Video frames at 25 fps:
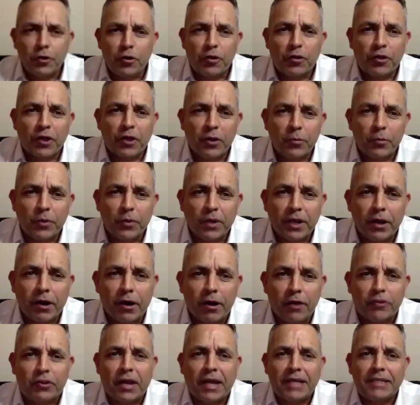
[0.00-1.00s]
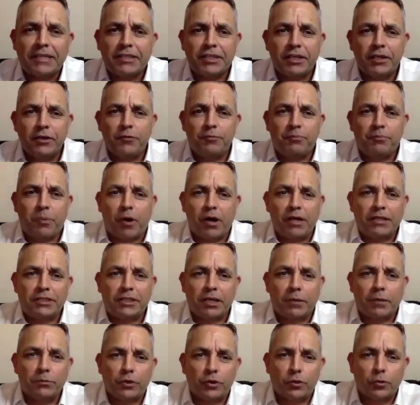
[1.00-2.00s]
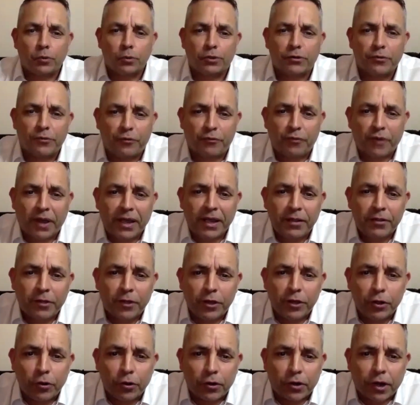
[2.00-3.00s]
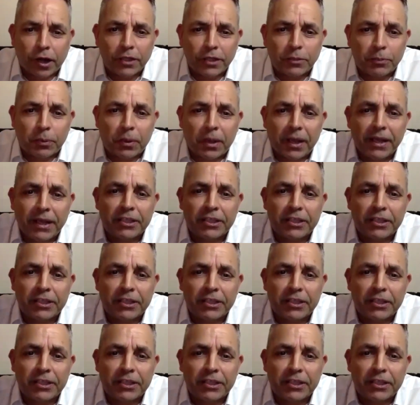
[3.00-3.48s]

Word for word: think we are destined by some sort of fate that you're going to play